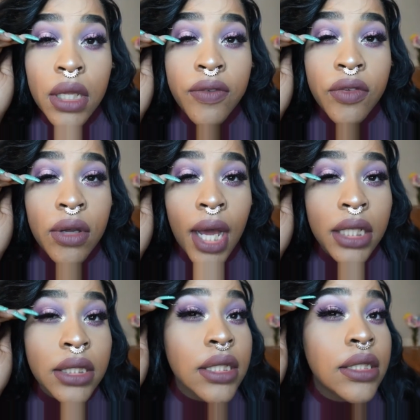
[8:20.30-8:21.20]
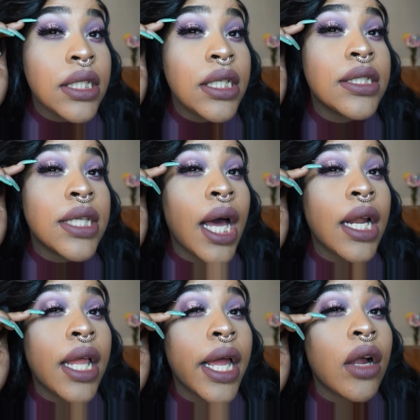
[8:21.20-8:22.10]
if you guys can see, it's
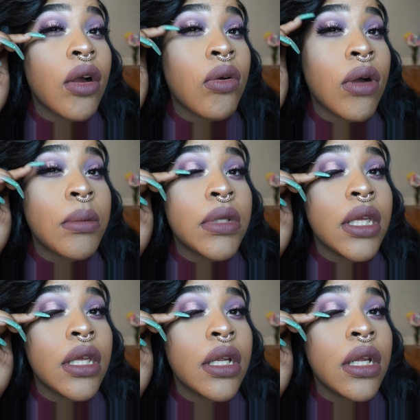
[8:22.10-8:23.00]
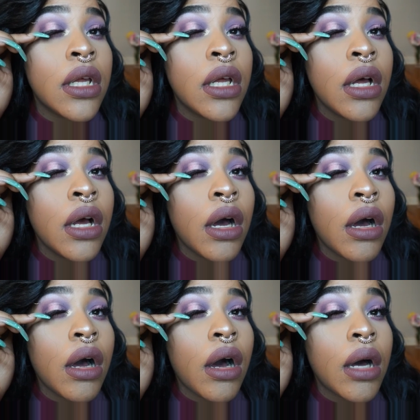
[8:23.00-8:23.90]
kind of like crumbling
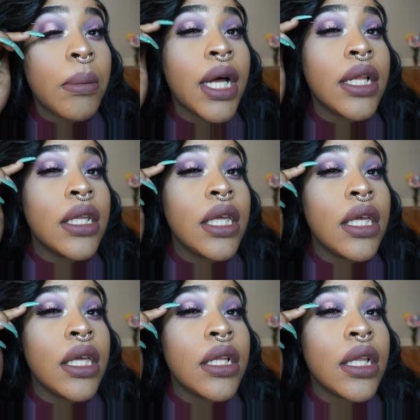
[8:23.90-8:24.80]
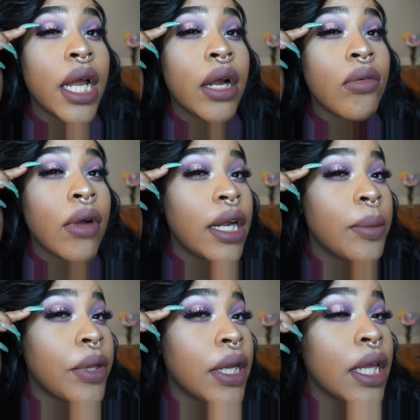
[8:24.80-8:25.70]
on my lid, like right
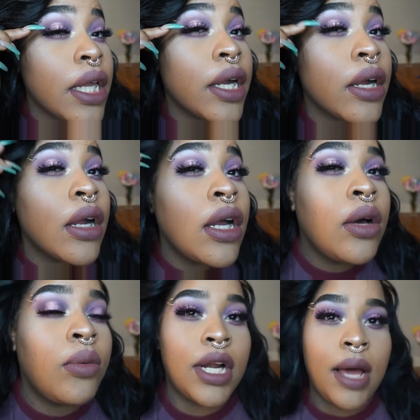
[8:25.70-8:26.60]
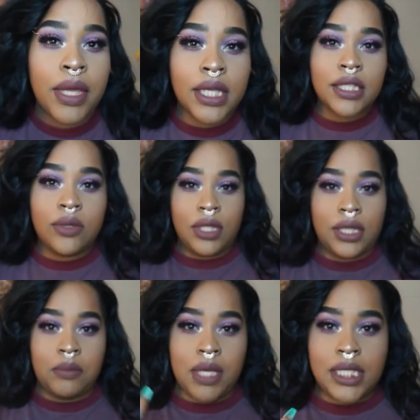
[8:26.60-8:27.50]
up in here. When I mixed it
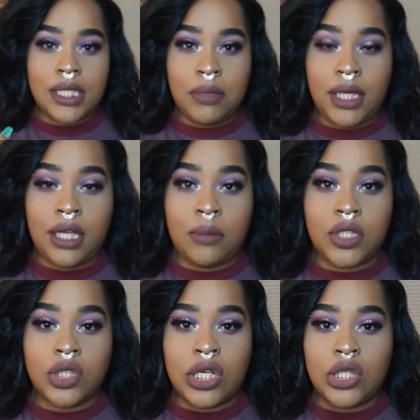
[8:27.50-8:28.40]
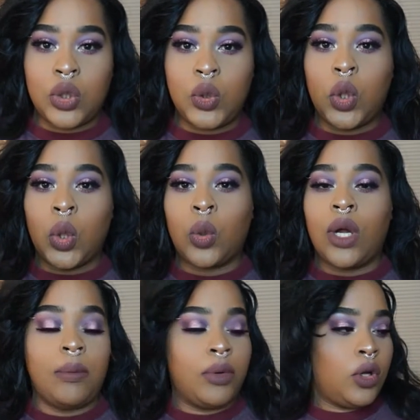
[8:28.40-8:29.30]
with the mixing medium, it started to
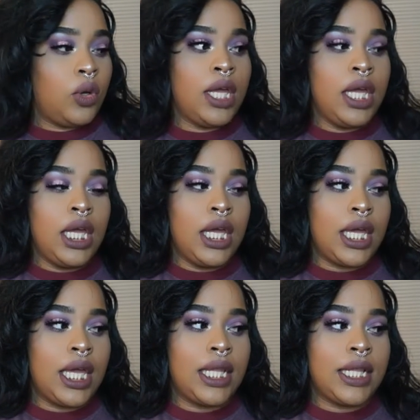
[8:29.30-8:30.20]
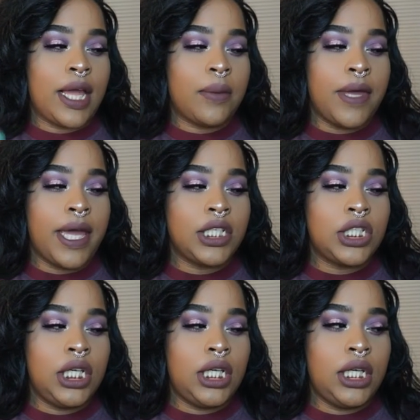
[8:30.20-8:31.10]
crumble and get like
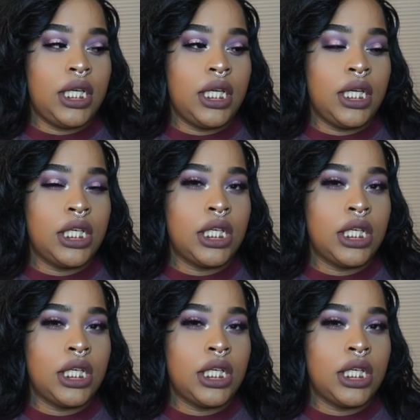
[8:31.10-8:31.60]
patchy.